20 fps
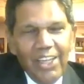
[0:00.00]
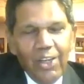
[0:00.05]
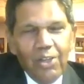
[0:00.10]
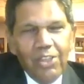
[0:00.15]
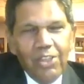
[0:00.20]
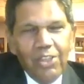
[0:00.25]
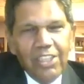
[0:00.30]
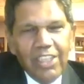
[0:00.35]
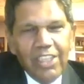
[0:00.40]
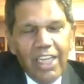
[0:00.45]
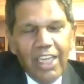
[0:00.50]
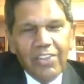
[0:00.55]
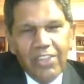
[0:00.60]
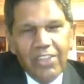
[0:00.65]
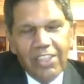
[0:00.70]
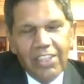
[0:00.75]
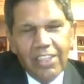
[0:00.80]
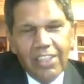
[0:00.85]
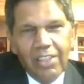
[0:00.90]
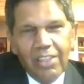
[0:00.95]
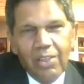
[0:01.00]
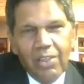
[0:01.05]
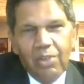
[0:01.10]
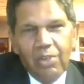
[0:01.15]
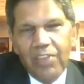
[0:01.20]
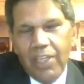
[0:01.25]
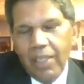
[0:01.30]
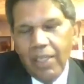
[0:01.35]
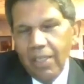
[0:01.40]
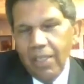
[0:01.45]
Secretary General
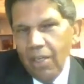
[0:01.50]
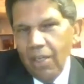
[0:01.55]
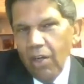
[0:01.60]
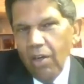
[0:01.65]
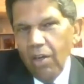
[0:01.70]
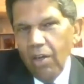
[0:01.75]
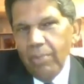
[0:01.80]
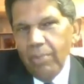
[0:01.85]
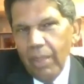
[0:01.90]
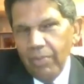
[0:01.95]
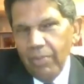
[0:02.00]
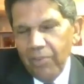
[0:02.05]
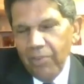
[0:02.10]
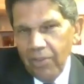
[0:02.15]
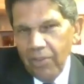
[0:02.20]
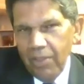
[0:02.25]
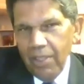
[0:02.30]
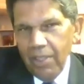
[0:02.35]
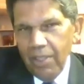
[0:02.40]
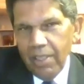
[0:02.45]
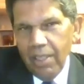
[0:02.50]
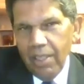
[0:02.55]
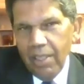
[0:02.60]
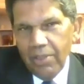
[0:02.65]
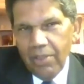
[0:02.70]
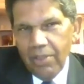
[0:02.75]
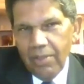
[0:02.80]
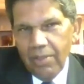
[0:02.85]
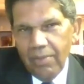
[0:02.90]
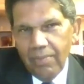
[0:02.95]
Kofi Annan called me up for a discussion.